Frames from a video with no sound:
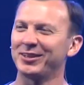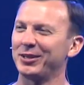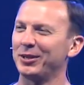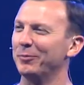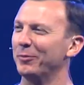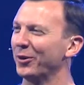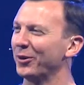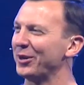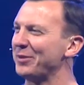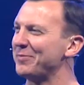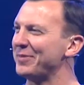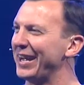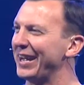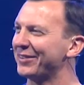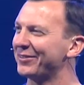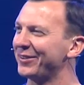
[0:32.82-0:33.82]
Good morning,
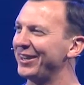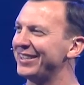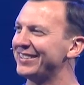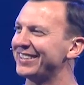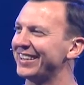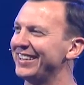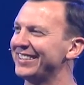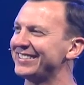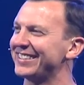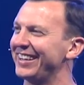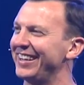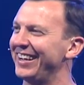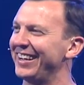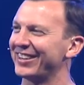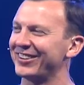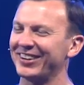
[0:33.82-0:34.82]
Pathways. It's
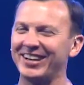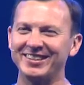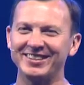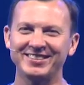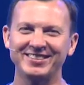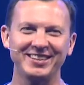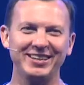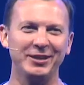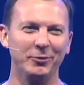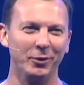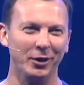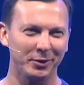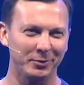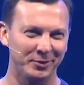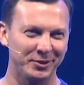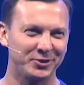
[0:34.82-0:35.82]
uh, great to see you.
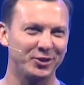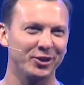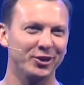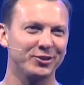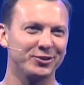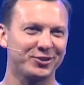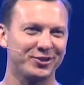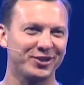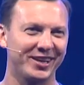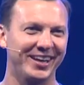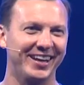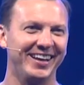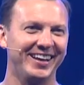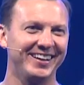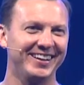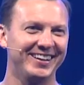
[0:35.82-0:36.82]
Welcome to church.
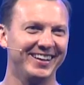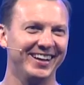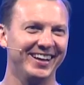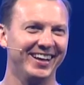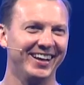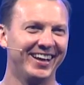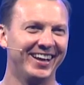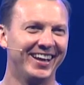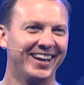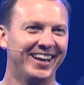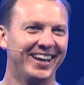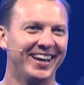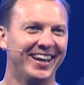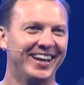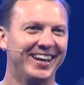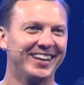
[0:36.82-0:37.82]
And uh,
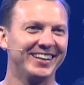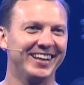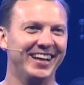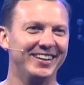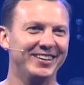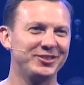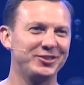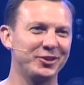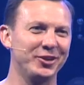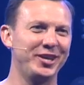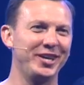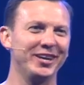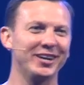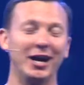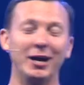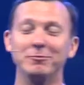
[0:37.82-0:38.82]
glad that you're
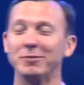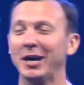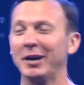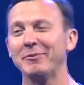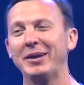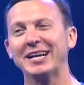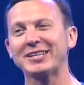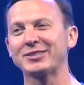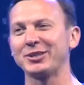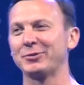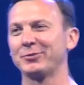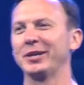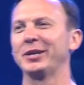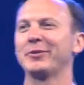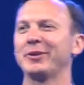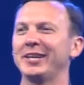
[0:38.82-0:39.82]
here. I'm, I'm, actually
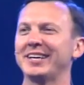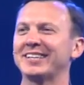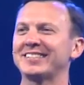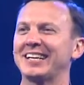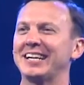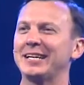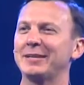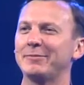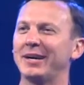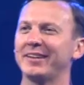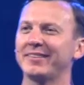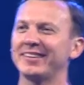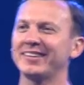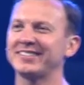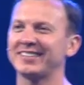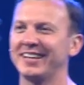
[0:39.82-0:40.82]
really, really excited
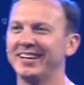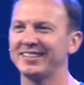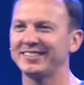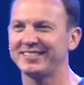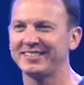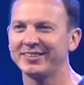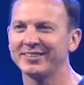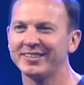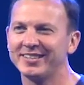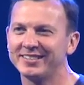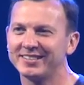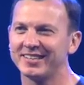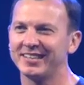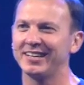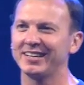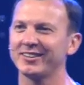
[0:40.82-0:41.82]
about this uh,
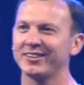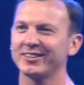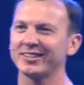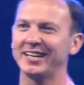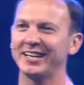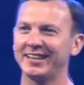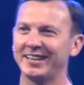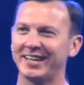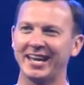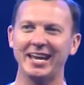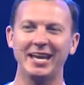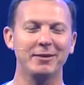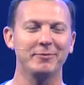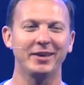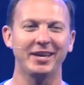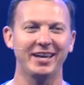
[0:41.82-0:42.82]
series uh, called Get in the Game.